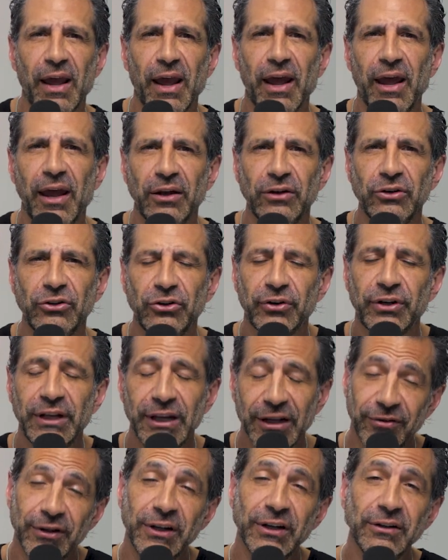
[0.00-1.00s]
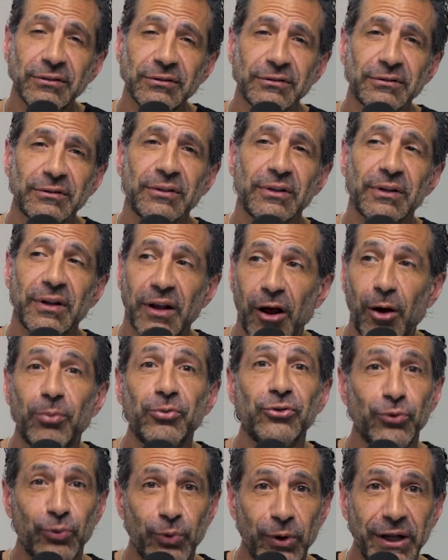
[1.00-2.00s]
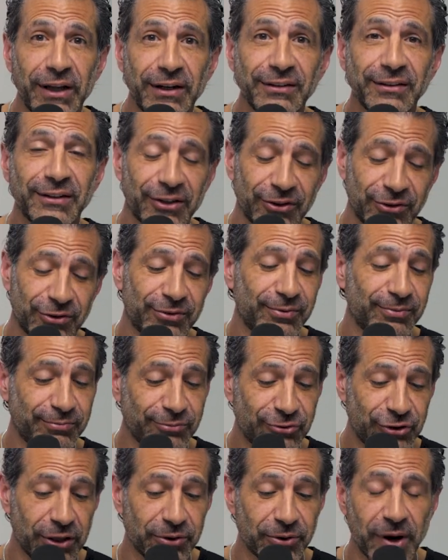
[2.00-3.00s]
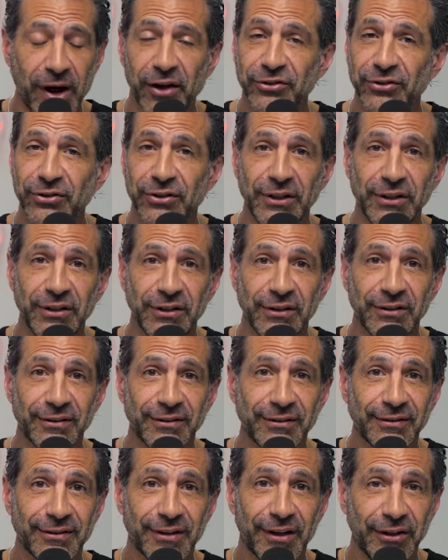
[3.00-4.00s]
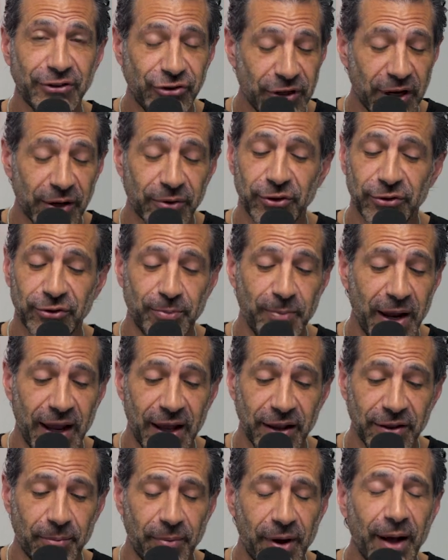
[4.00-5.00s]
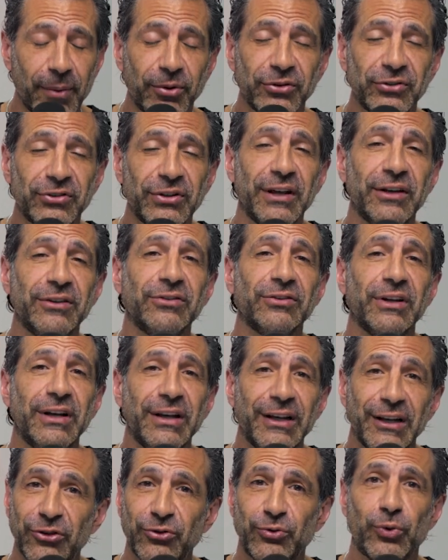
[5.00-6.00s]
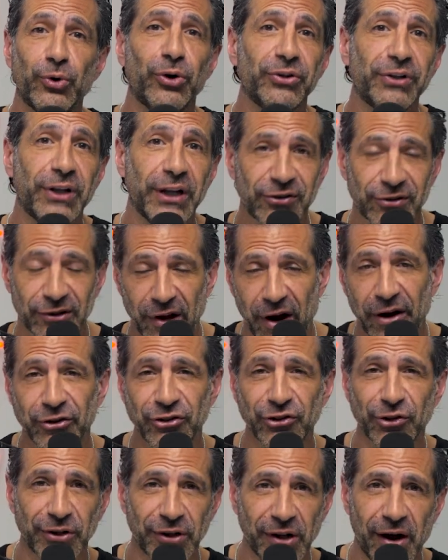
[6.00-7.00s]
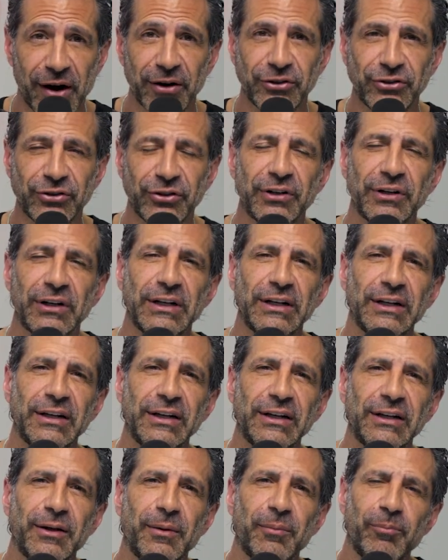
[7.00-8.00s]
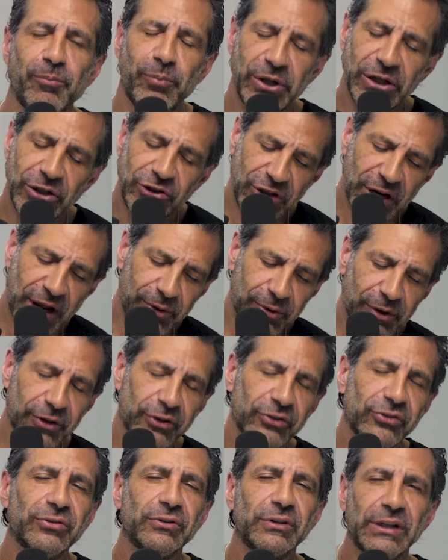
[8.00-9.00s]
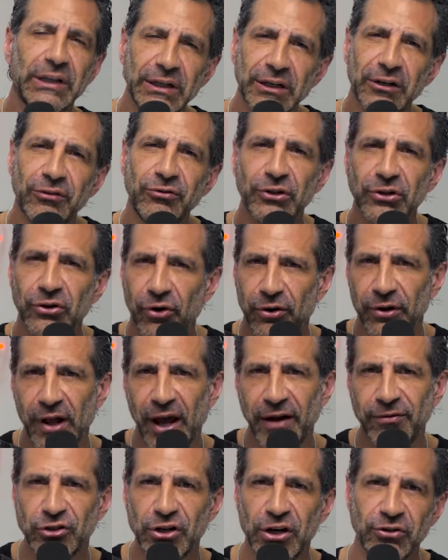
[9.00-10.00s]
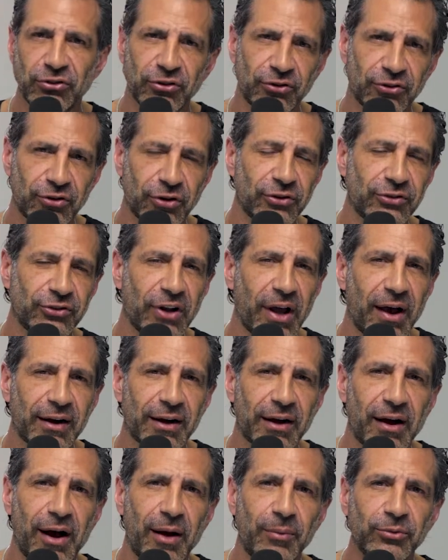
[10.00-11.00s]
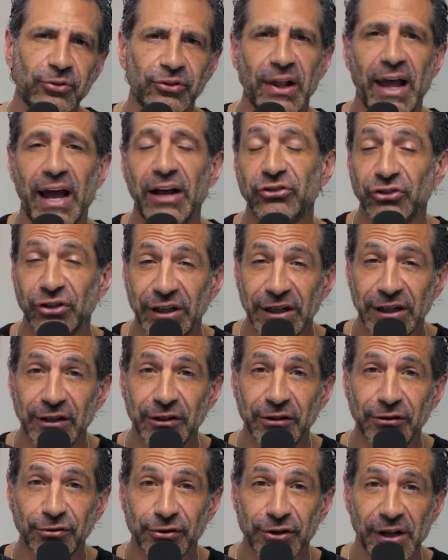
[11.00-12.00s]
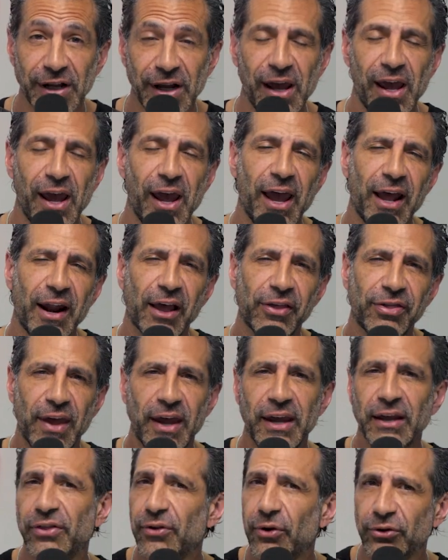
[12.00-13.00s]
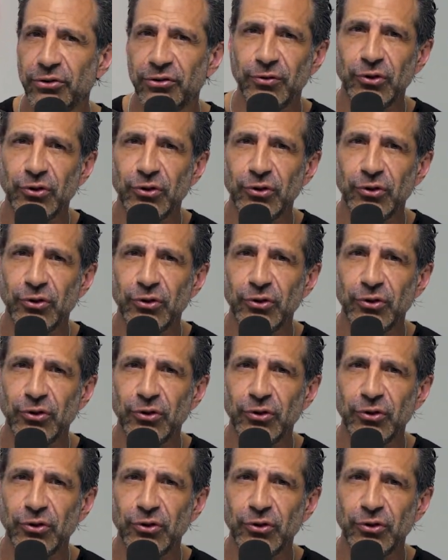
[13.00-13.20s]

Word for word: And your giving helps you win, because generosity, a generous man, the Bible says, his world gets larger and larger. Be generous, give. You can go to life changers church dot com slash give. And I thank those